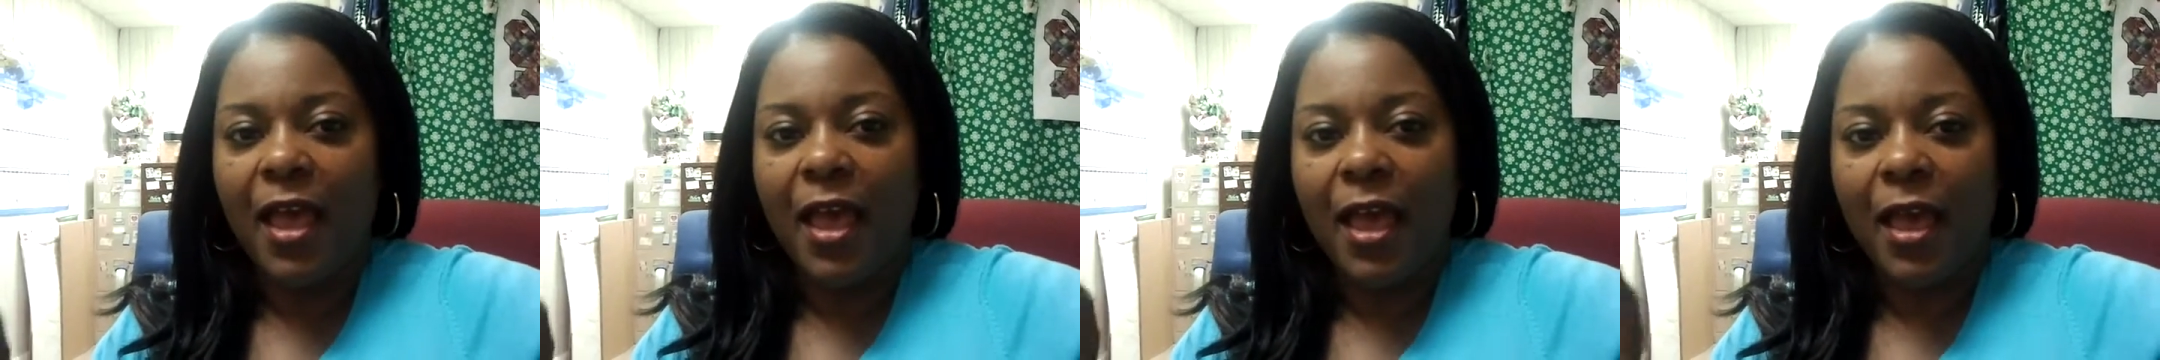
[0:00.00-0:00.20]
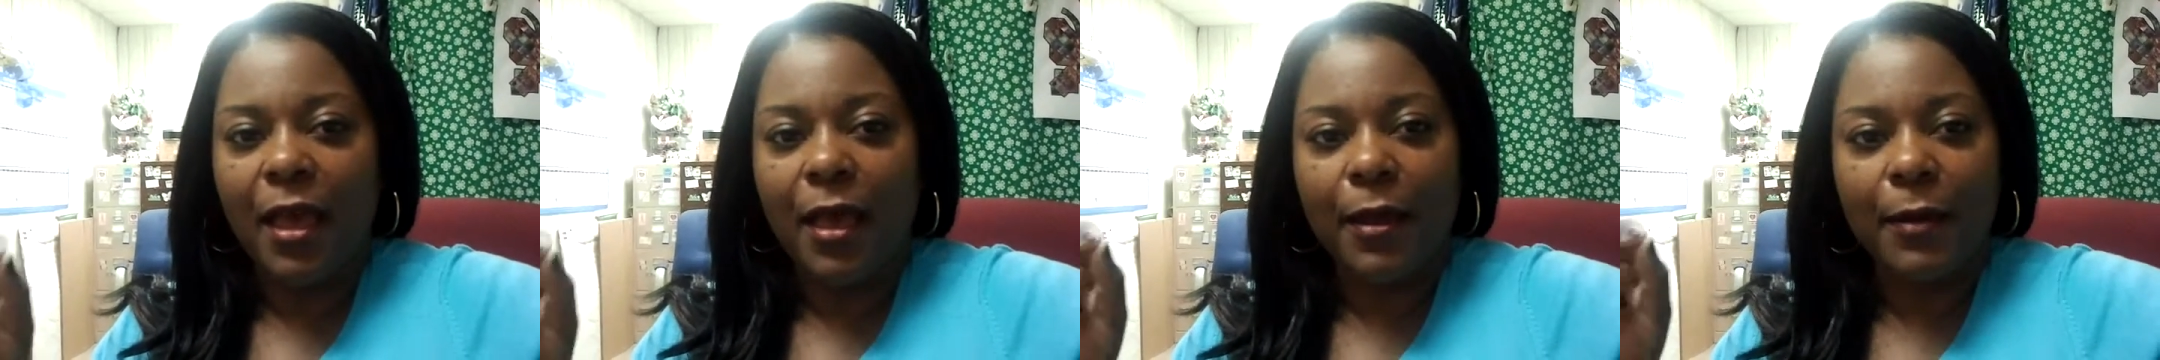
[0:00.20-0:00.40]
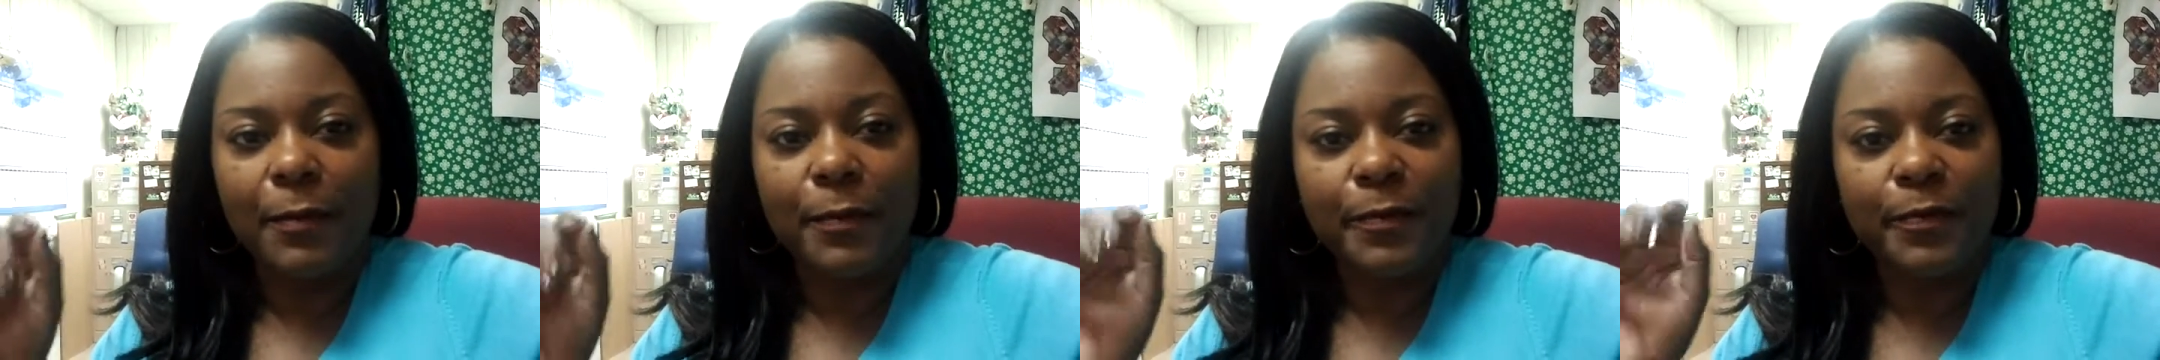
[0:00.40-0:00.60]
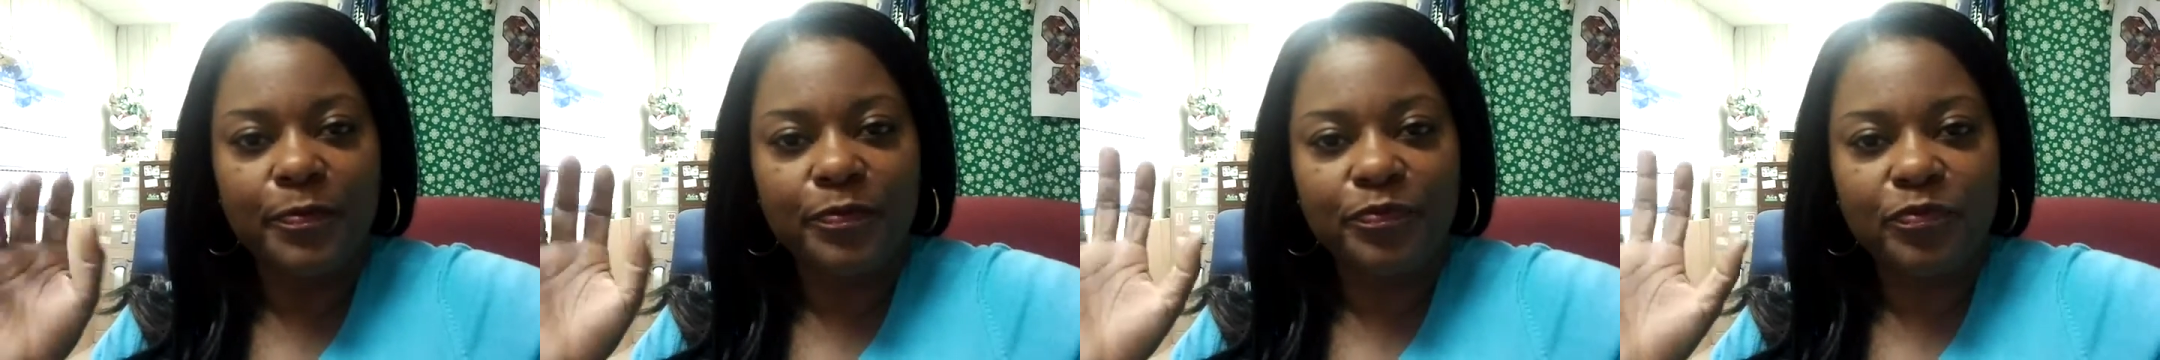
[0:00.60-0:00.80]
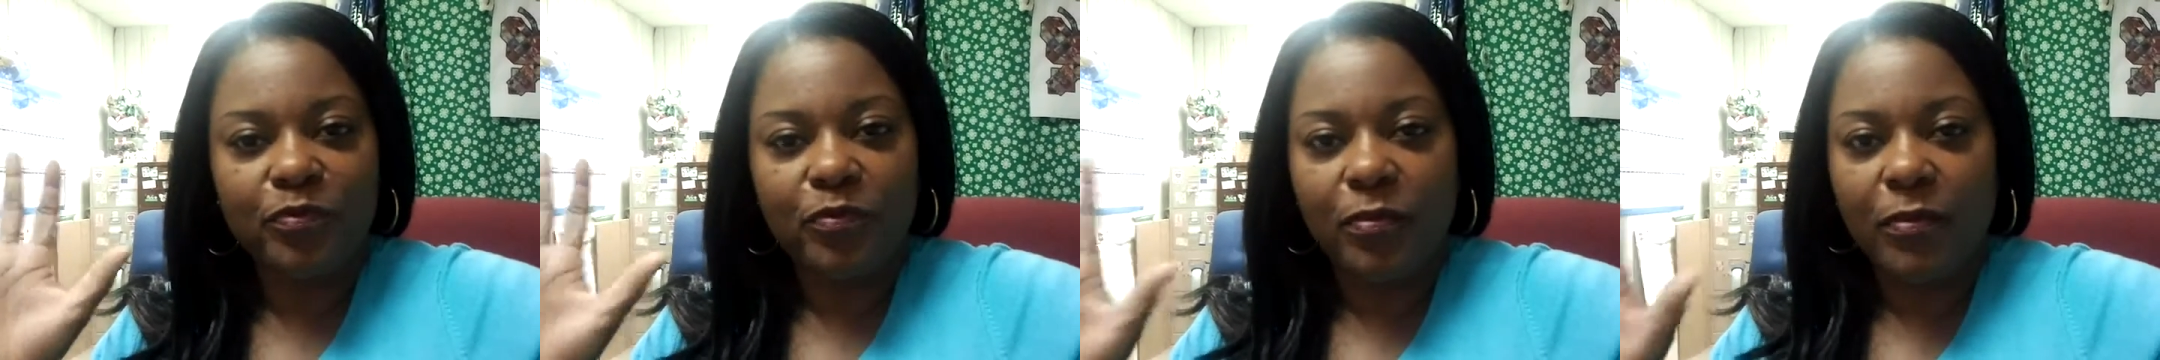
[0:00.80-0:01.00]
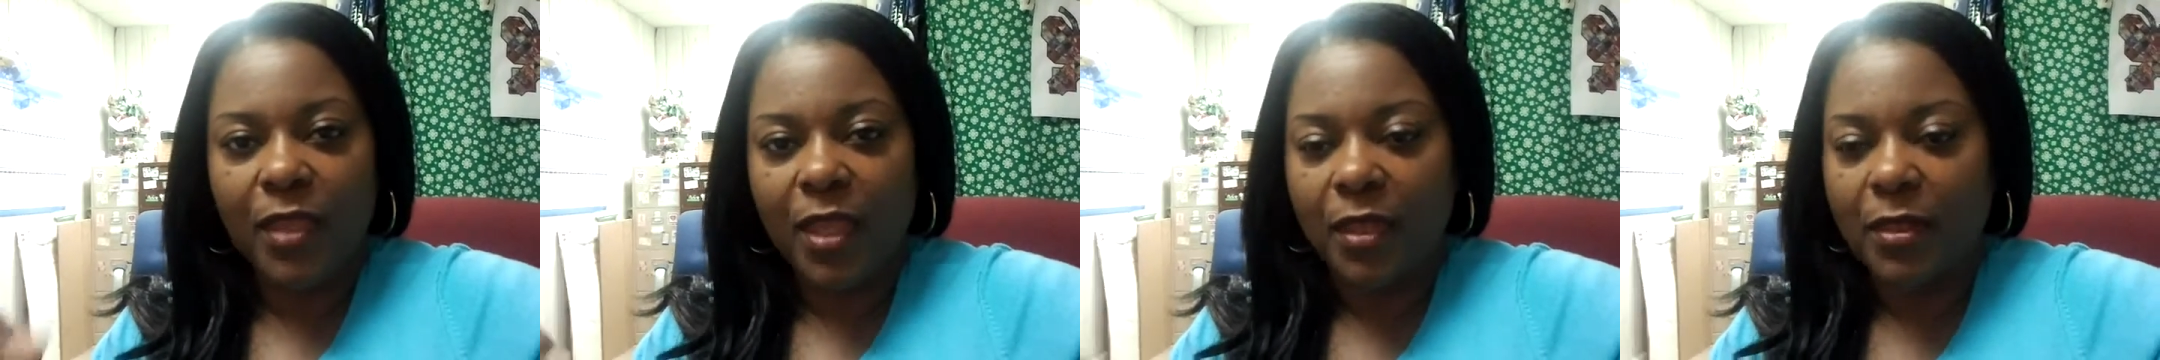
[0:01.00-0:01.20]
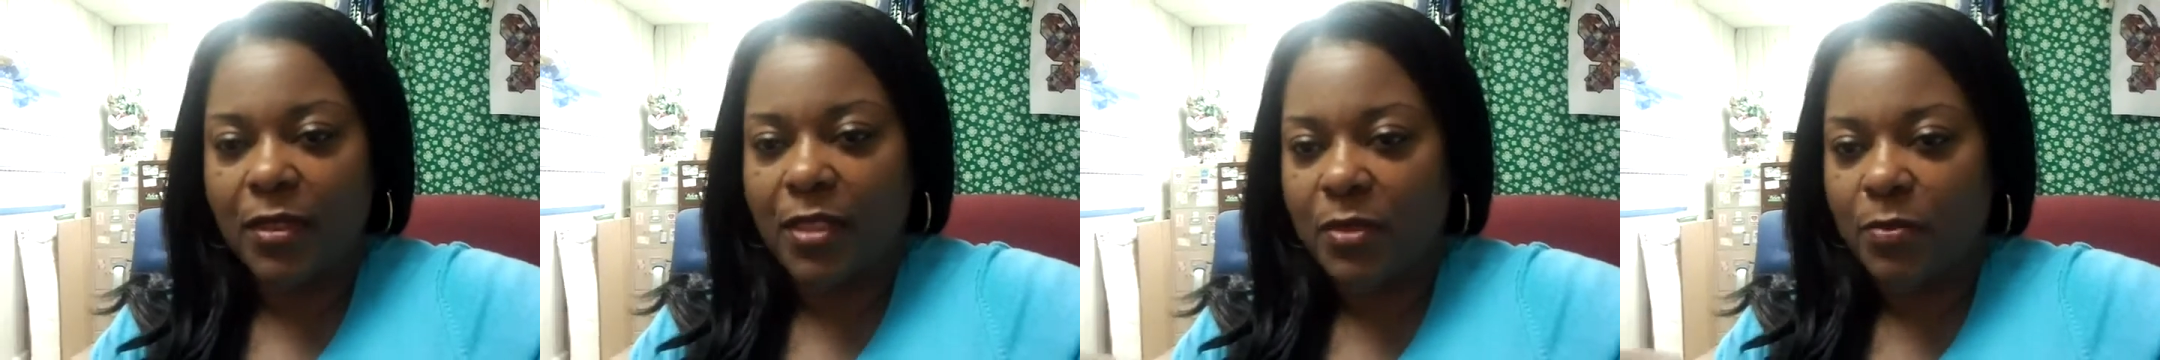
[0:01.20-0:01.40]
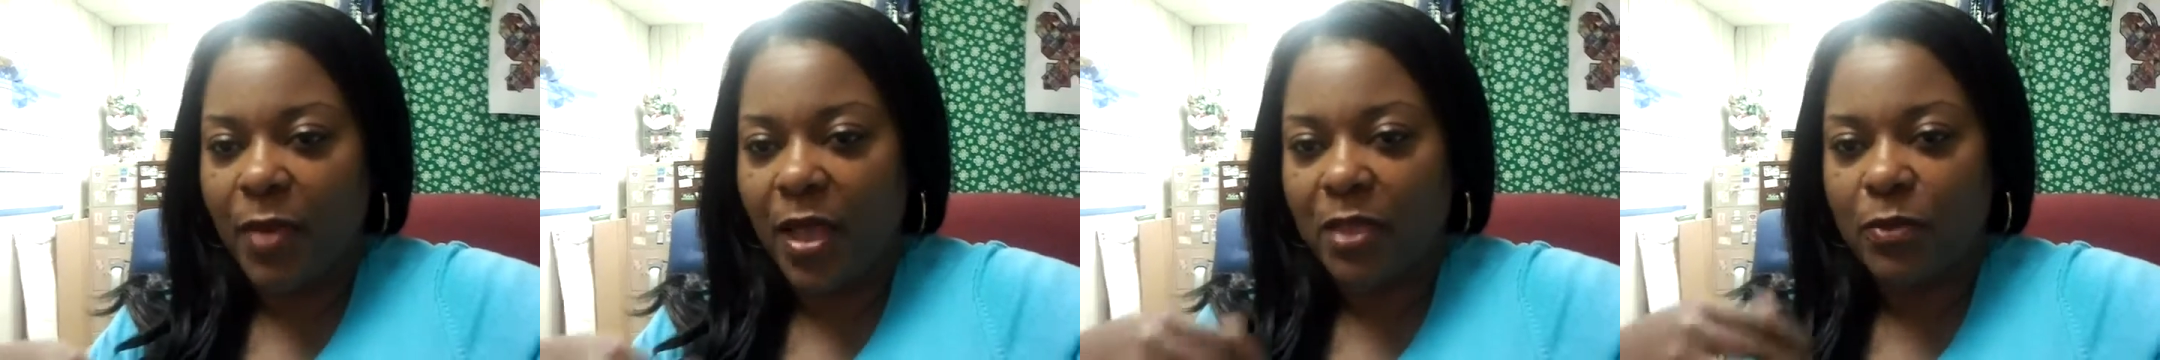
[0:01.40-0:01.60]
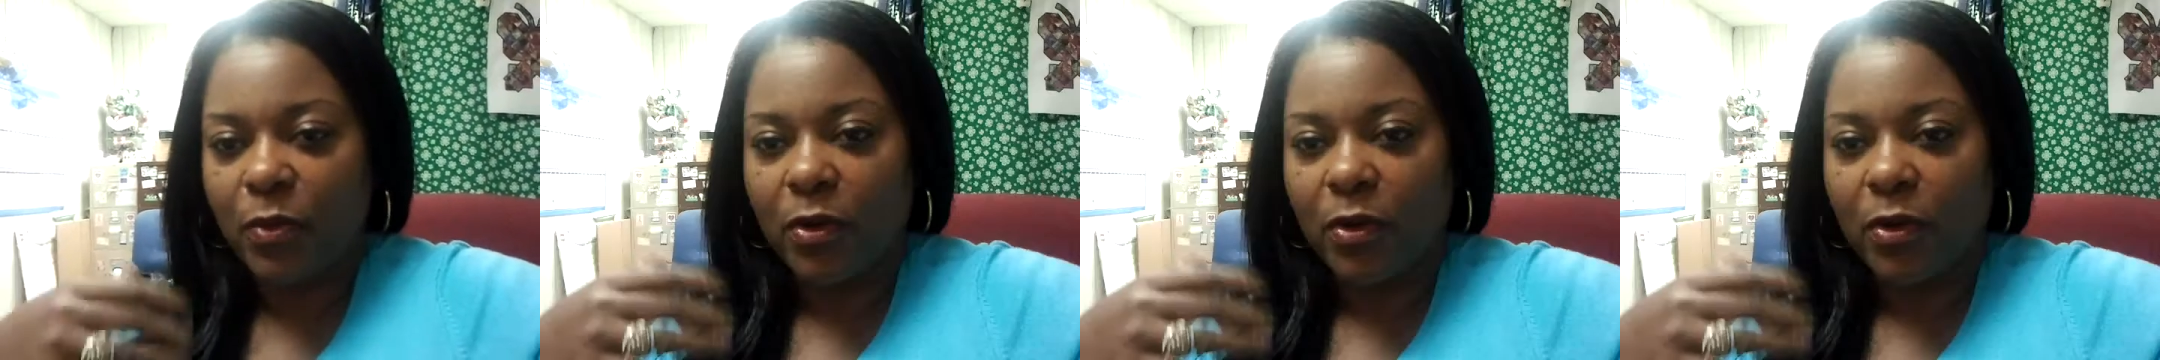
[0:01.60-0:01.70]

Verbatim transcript: Um, just might